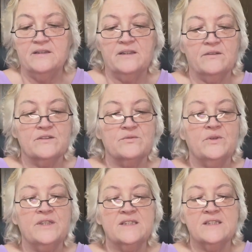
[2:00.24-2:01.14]
There is
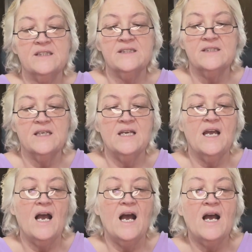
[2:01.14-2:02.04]
one that says,
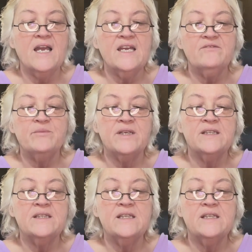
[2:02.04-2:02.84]
I have been